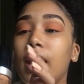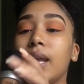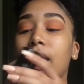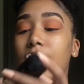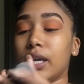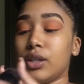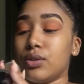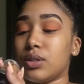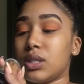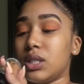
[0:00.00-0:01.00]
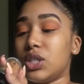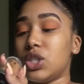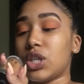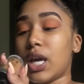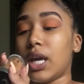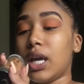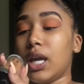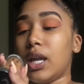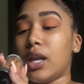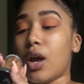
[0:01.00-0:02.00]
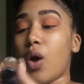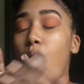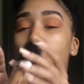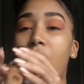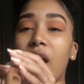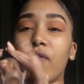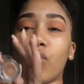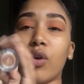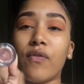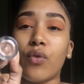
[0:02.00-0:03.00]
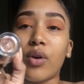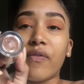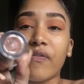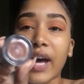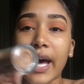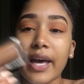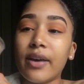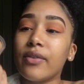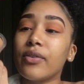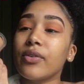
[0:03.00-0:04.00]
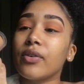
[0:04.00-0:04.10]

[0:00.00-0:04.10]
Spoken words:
and I use the shade Y445.